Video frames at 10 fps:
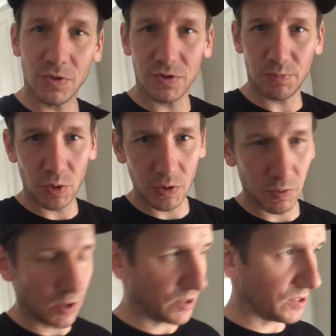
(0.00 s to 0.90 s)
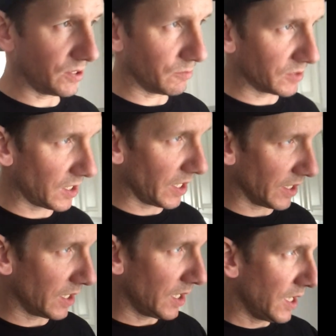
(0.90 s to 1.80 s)
his board was, and he was like,
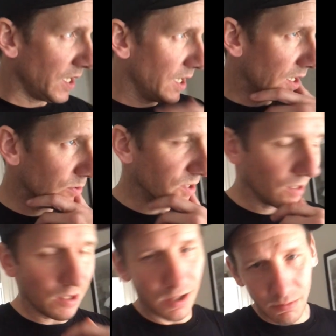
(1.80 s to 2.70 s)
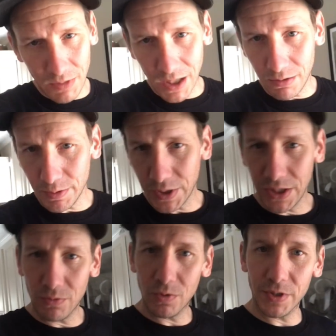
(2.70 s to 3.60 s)
"Oh man, we're gonna
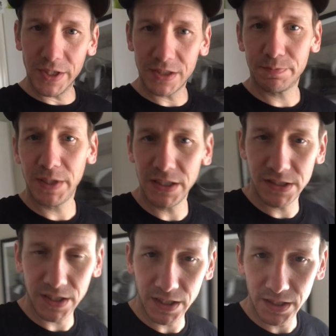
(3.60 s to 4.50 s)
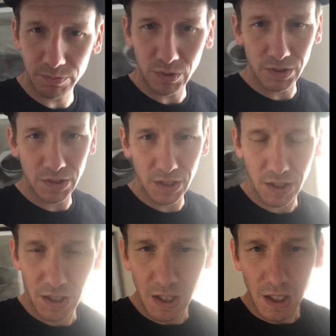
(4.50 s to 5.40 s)
get one next paycheck, but
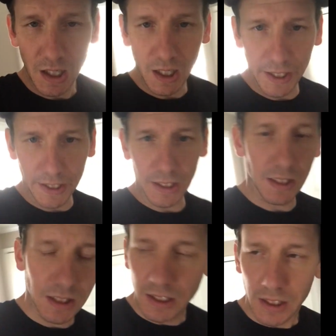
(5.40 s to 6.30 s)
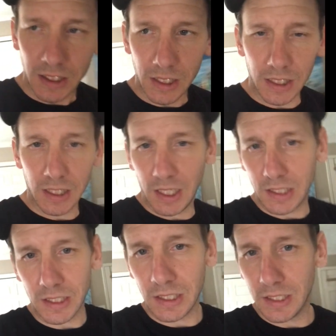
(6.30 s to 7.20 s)
I
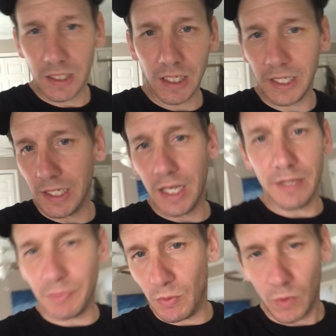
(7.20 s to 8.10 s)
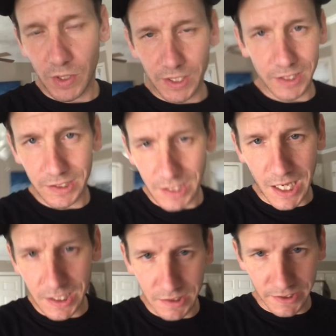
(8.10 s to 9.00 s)
ain't been working a
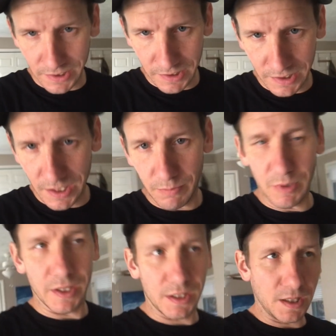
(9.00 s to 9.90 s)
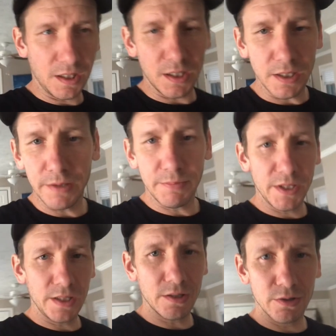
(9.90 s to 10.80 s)
lot lately." And I'm like, "All right,
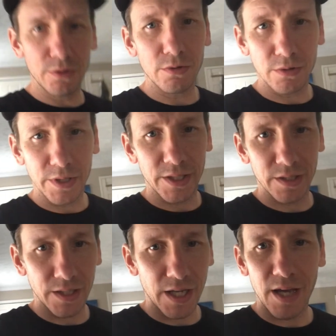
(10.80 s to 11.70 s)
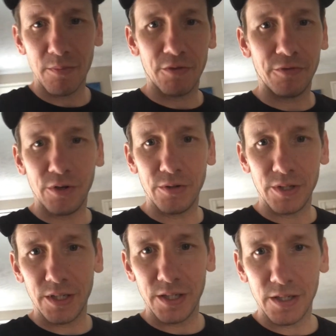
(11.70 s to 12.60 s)
man, cool." And then like I had my phone
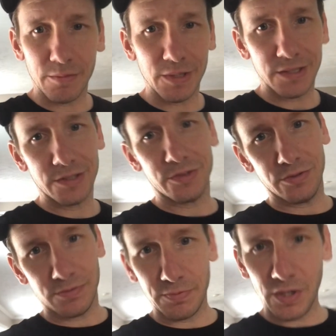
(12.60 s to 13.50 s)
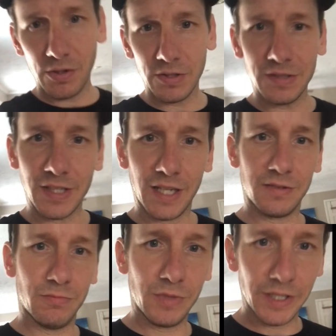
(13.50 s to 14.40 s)
in there, and I'm like, "This dude's broke. He's
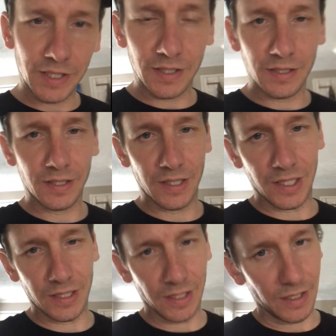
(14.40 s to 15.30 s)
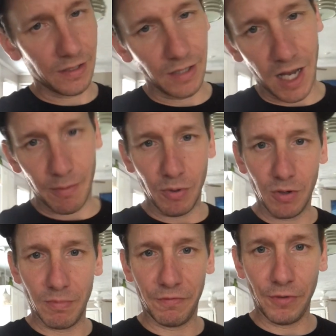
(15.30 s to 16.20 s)
acting weird." And then he like
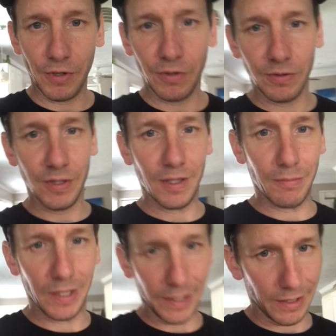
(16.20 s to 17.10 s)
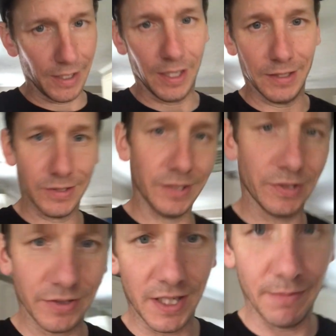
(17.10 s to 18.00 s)
eyeballed my phone, and I'm like, "All right." So I
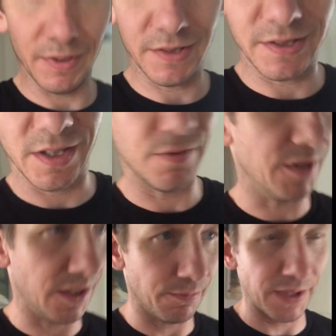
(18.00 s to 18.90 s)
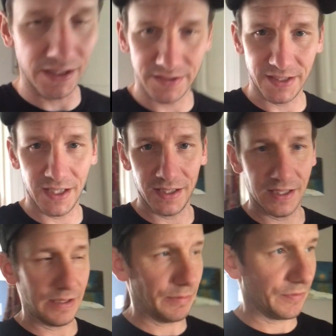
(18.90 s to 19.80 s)
just grabbed my stuff and I bounced out of
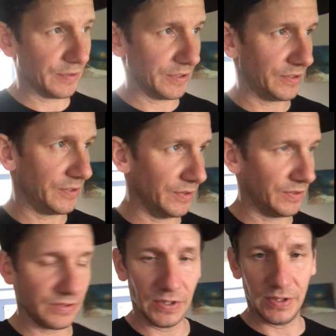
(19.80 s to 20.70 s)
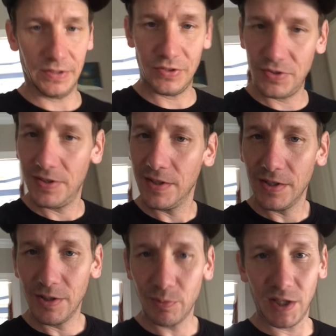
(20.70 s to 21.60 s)
there before this dude started
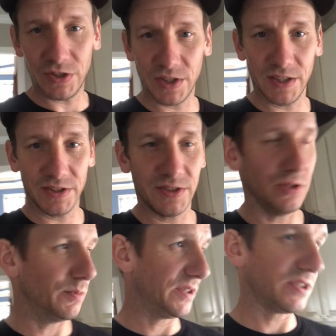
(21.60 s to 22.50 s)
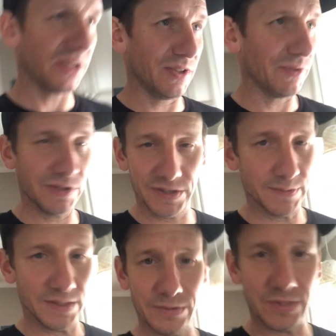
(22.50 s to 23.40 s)
probably trying to steal my stuff or
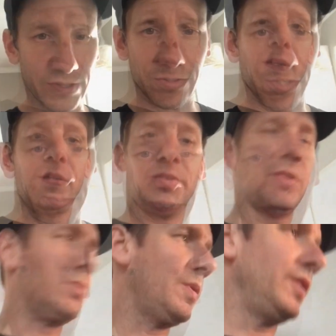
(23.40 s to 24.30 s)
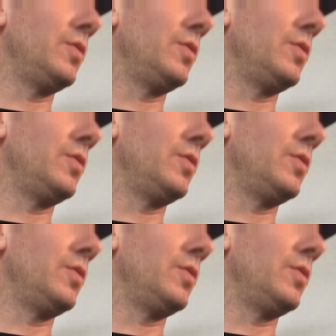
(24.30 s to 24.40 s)
something. It was just creepy. Still waiting on